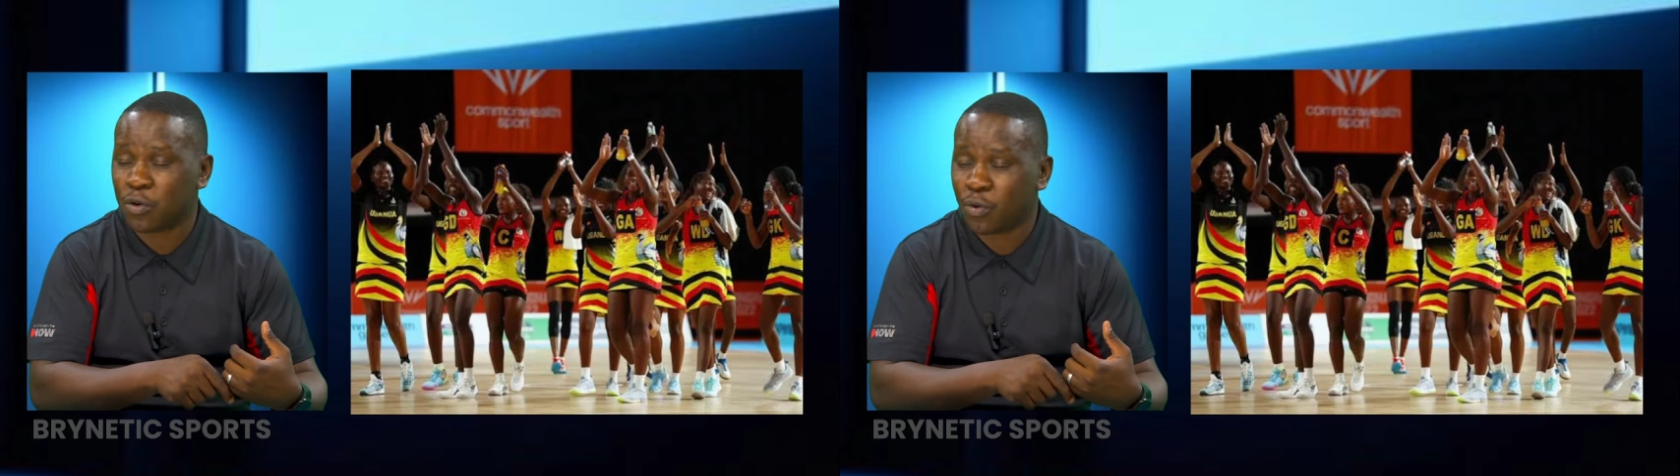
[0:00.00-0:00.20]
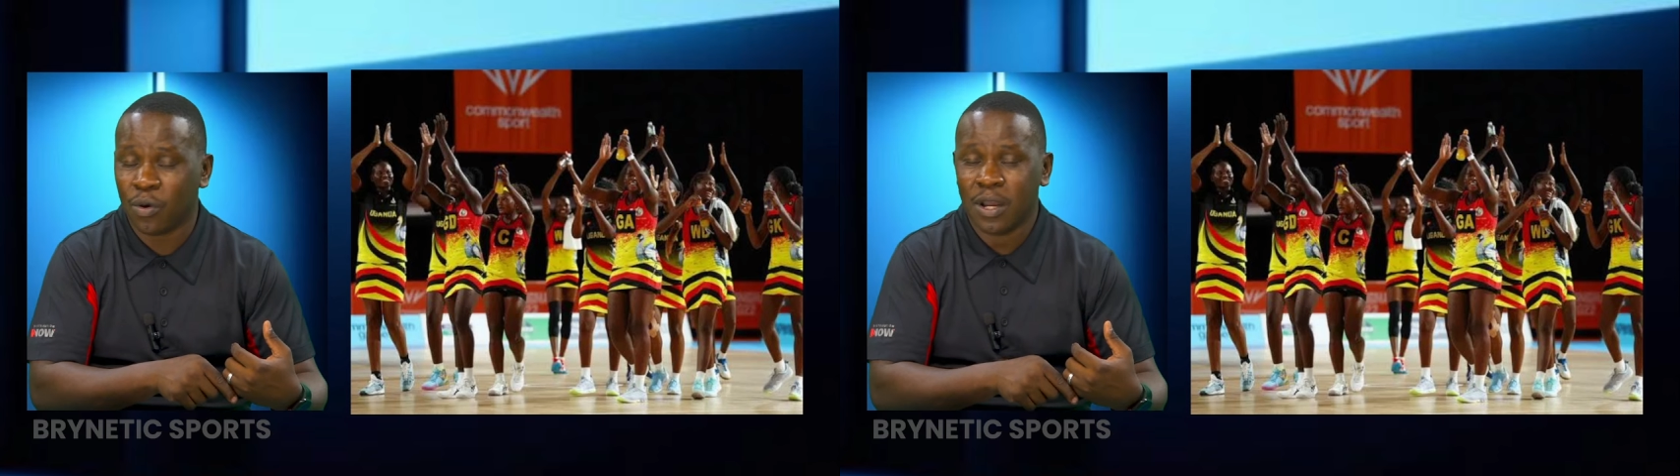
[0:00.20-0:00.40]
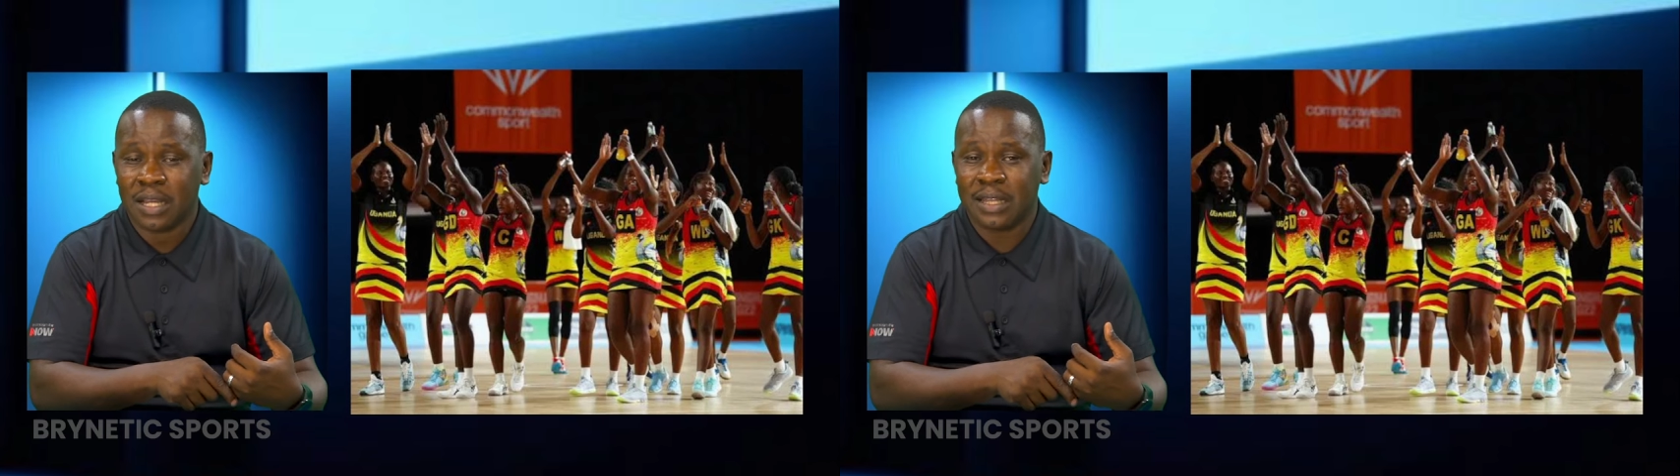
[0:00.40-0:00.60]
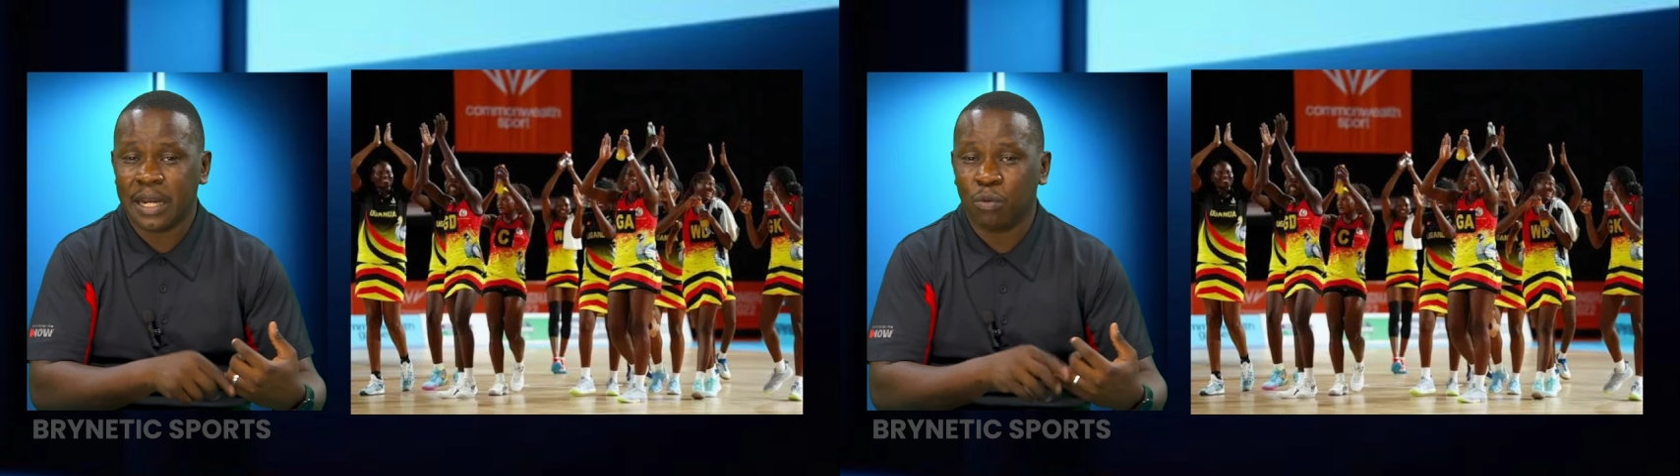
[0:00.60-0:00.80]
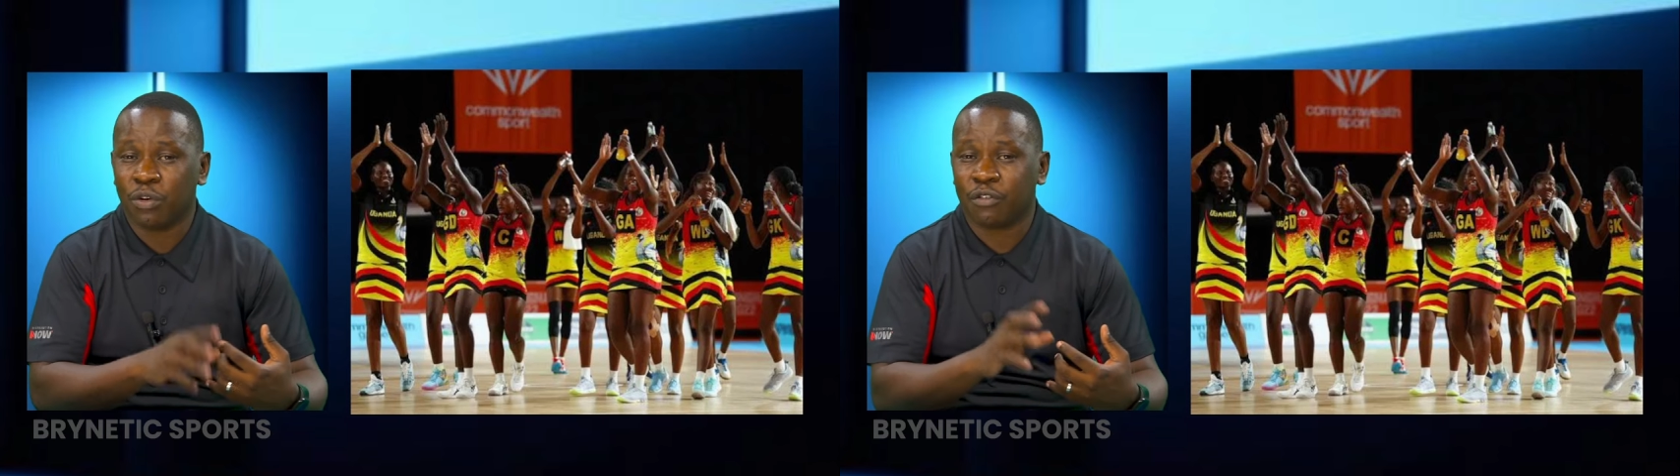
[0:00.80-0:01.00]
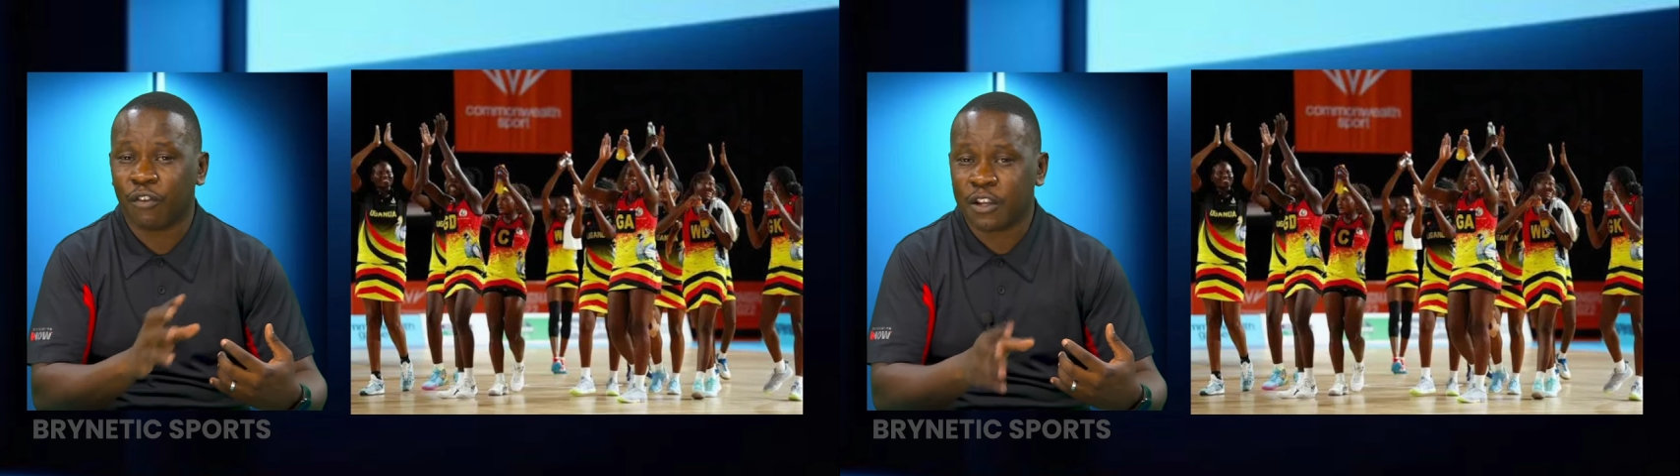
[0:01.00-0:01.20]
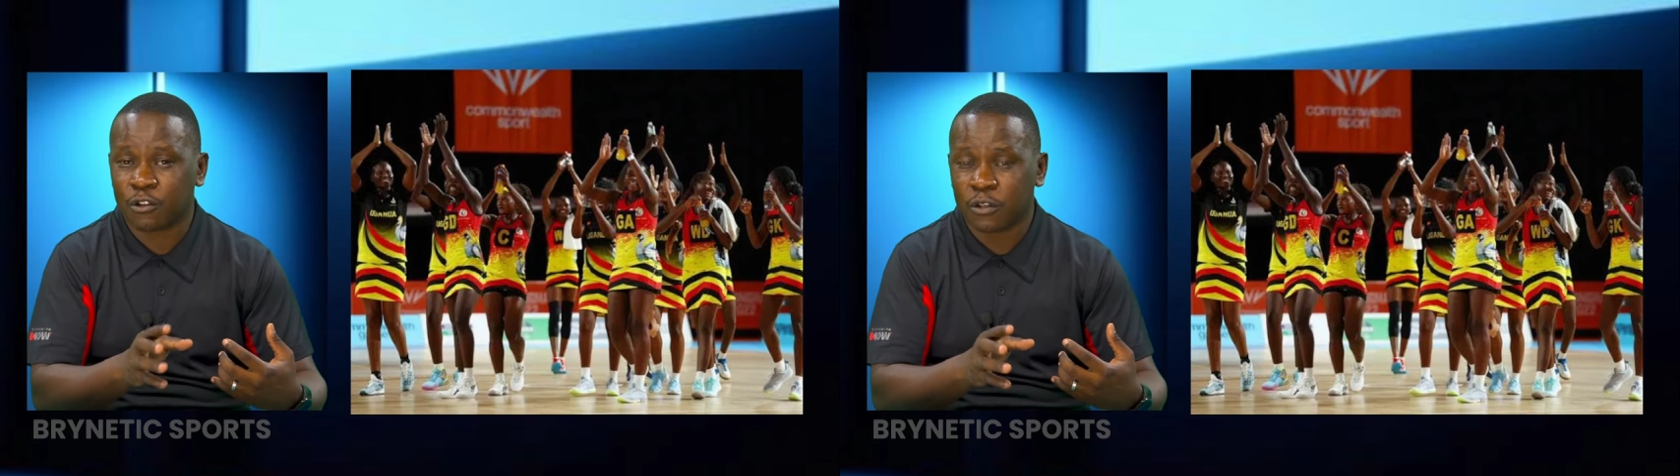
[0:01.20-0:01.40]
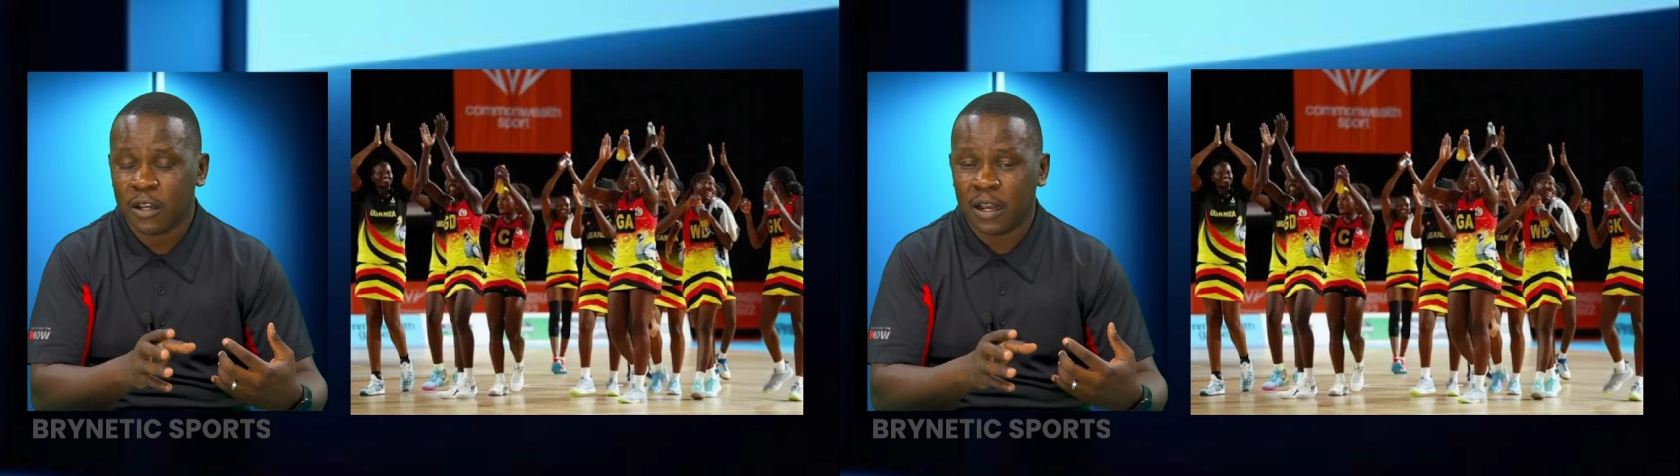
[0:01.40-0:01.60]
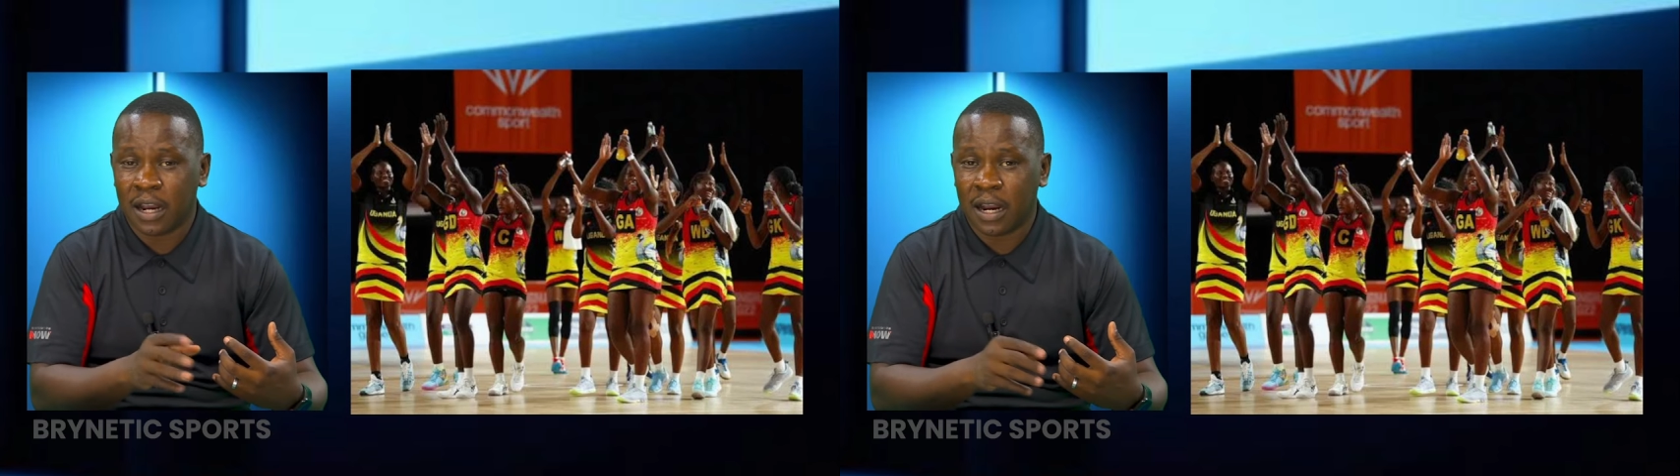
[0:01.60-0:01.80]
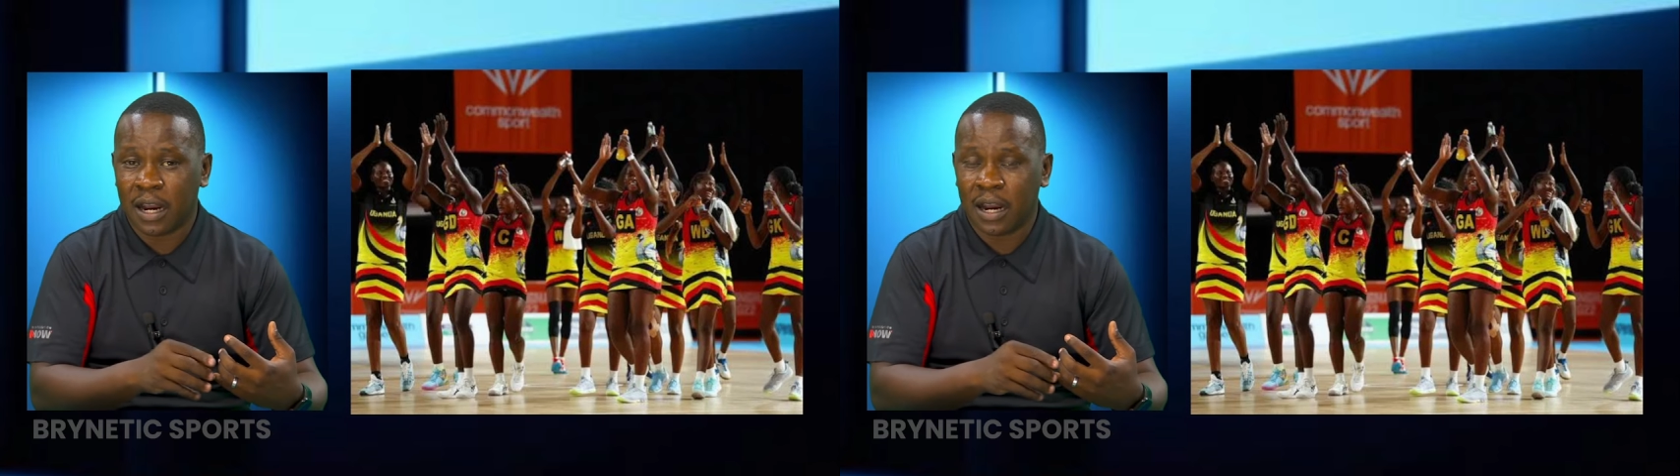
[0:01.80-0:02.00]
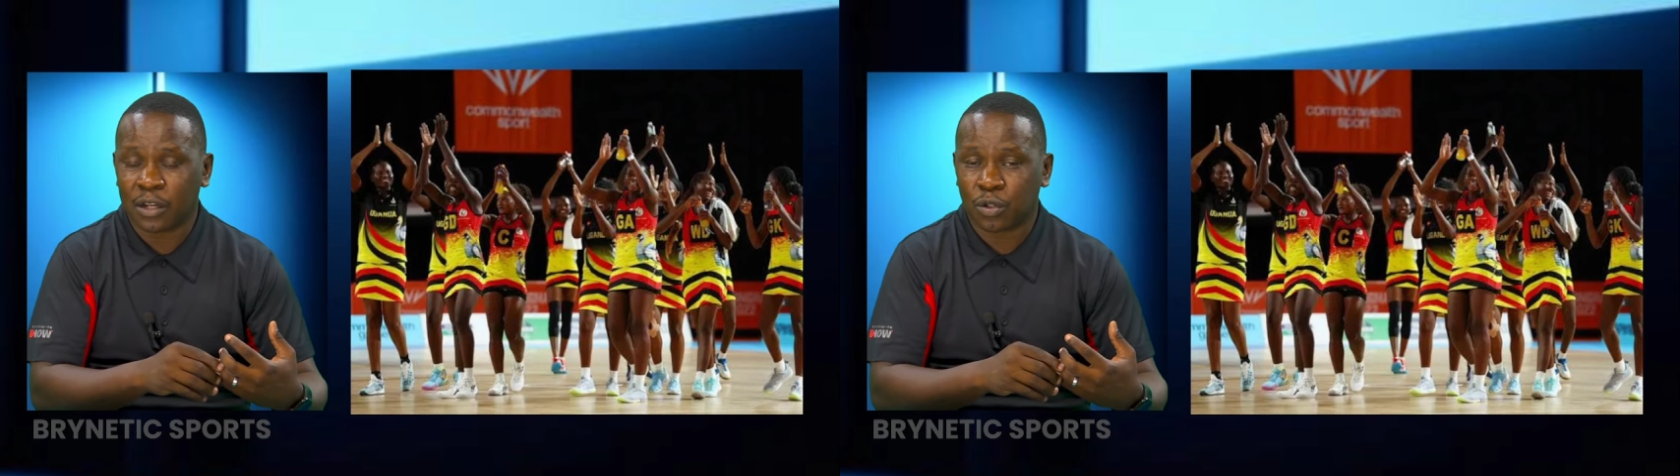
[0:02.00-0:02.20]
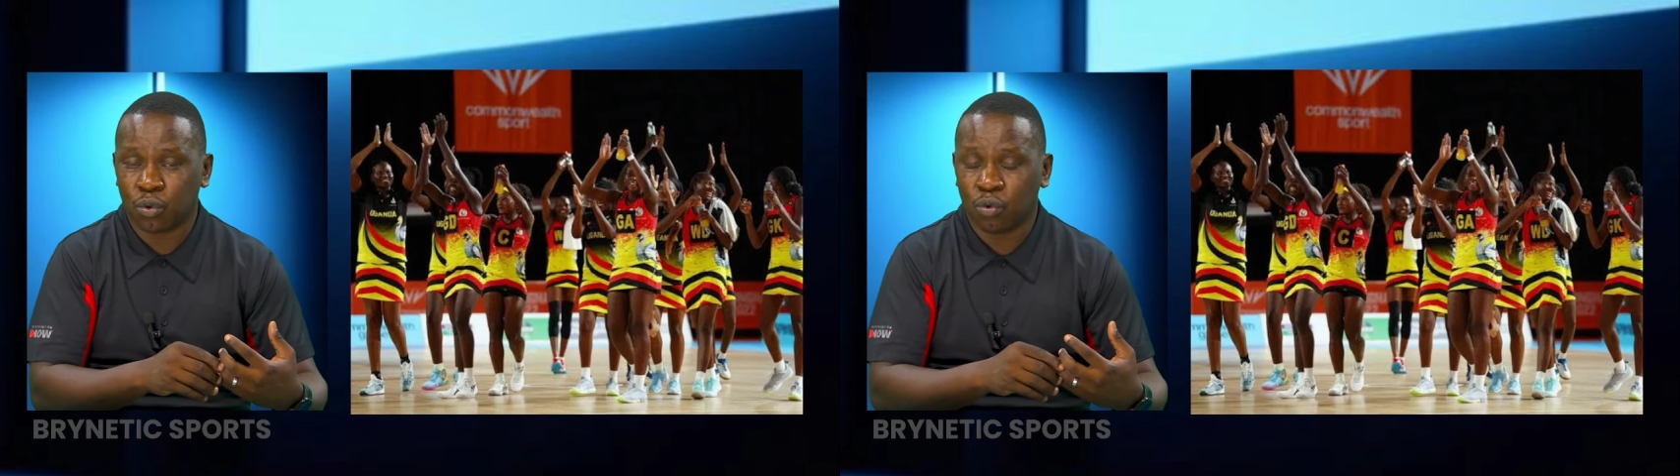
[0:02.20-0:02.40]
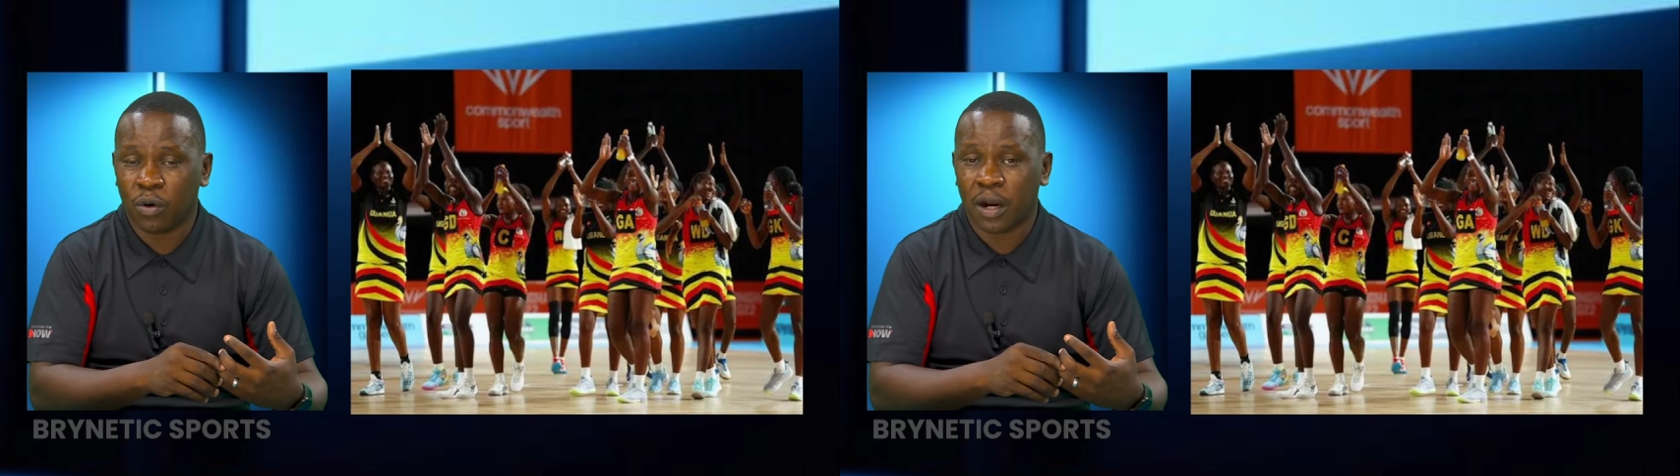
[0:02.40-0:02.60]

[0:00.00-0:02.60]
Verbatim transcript: No, that it was phase uh, two.